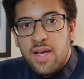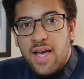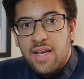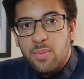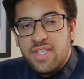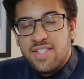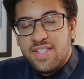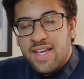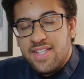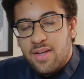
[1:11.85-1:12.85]
and then we need to
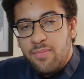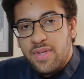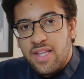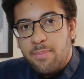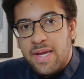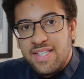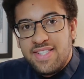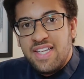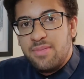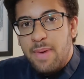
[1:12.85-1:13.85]
say something that makes
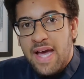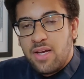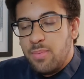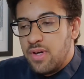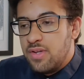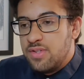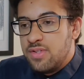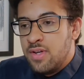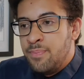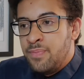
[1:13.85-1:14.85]
sense back because